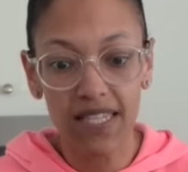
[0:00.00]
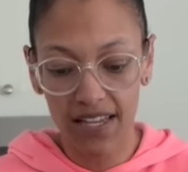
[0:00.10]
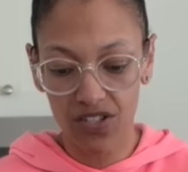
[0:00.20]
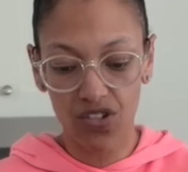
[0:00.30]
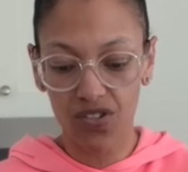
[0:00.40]

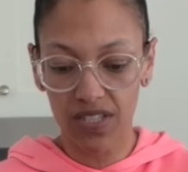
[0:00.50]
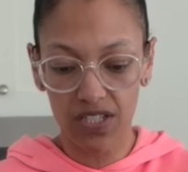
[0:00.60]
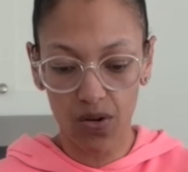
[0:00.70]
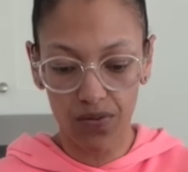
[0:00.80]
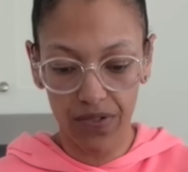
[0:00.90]
that certainly
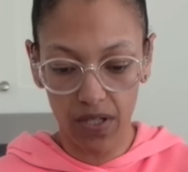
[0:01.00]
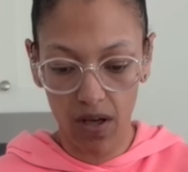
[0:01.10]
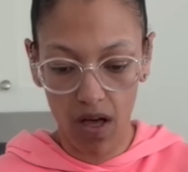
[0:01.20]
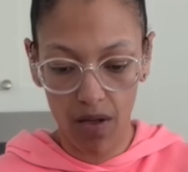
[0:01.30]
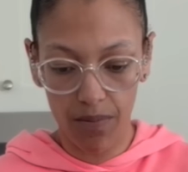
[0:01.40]
don't feel
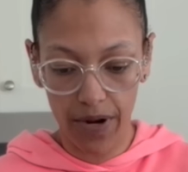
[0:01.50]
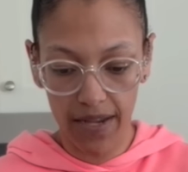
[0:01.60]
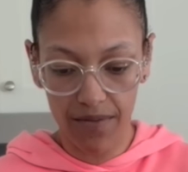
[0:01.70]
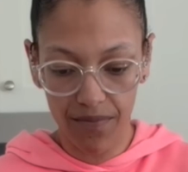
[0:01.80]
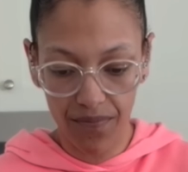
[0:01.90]
calm,
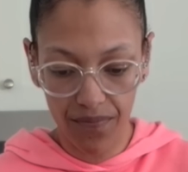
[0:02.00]
right?